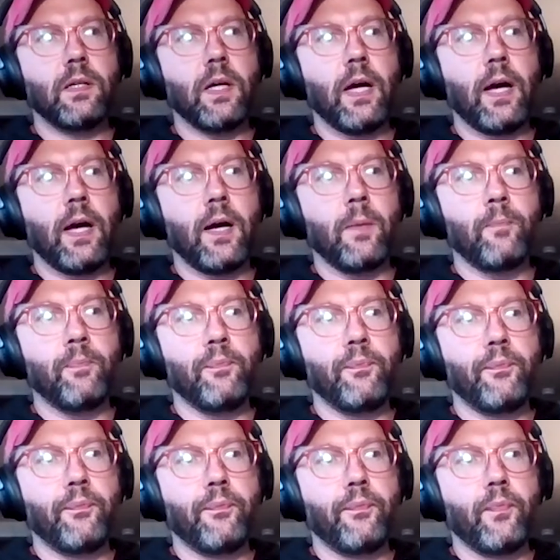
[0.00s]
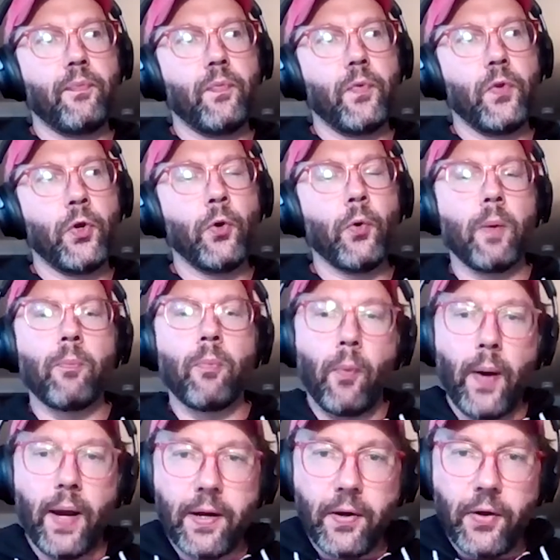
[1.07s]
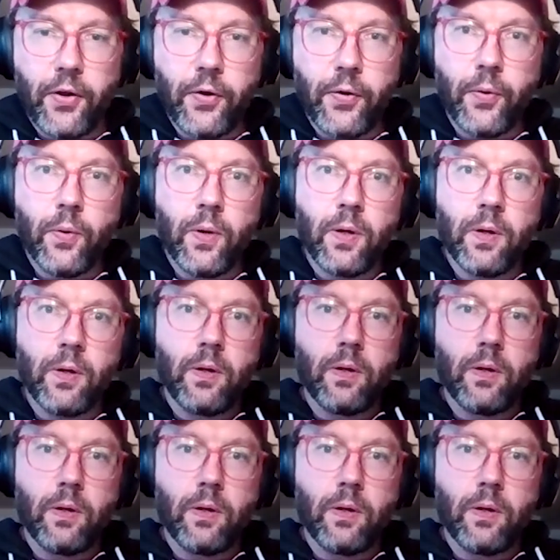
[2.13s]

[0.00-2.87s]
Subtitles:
who are brand new,